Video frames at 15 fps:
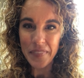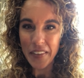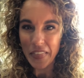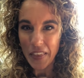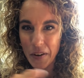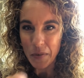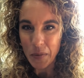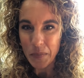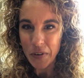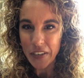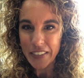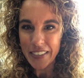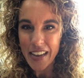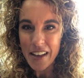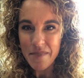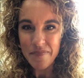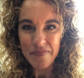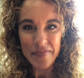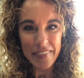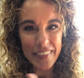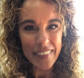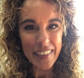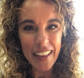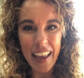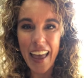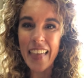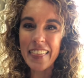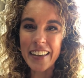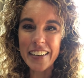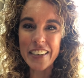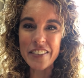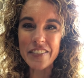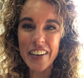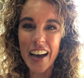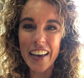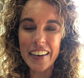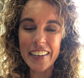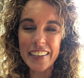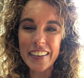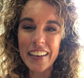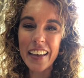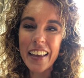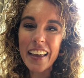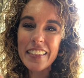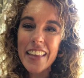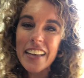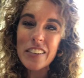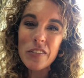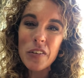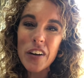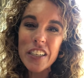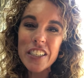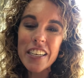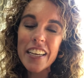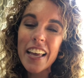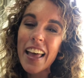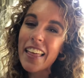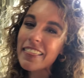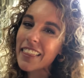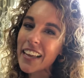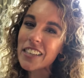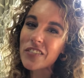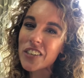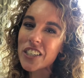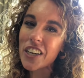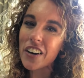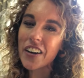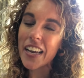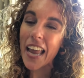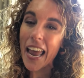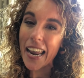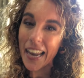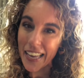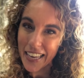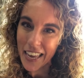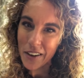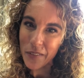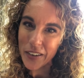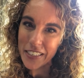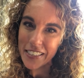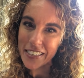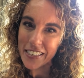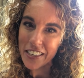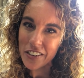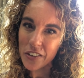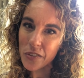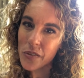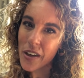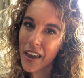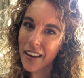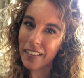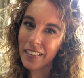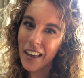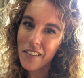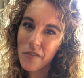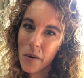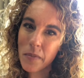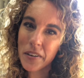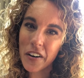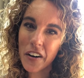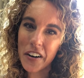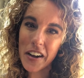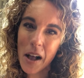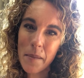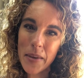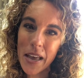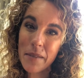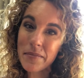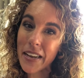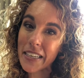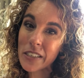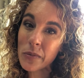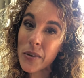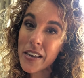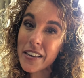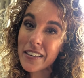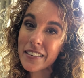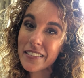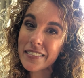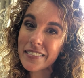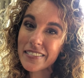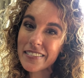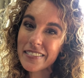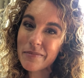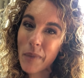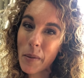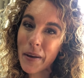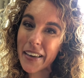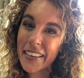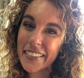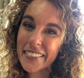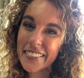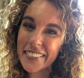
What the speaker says: and then one more step, and then you've got it. Thanks for watching, thanks for sharing, and I can't wait to see you in a live webinar coming up next week. Bye-bye.